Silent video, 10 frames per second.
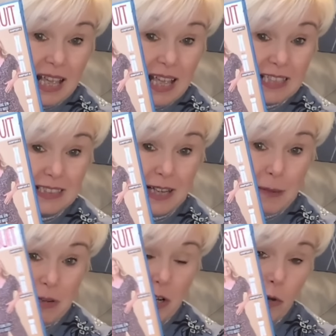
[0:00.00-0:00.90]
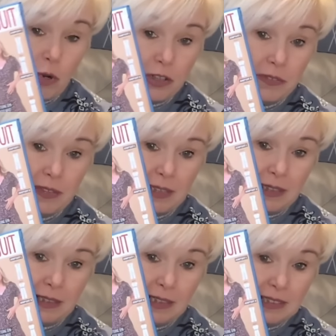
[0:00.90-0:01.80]
So let me know what you
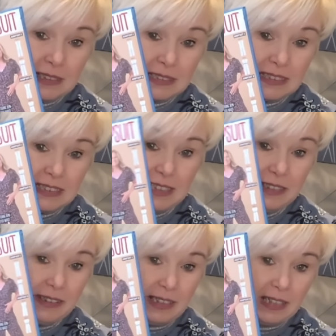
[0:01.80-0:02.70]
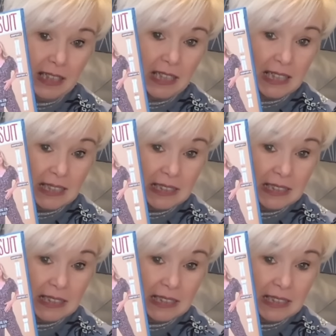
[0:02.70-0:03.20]
think. Do you think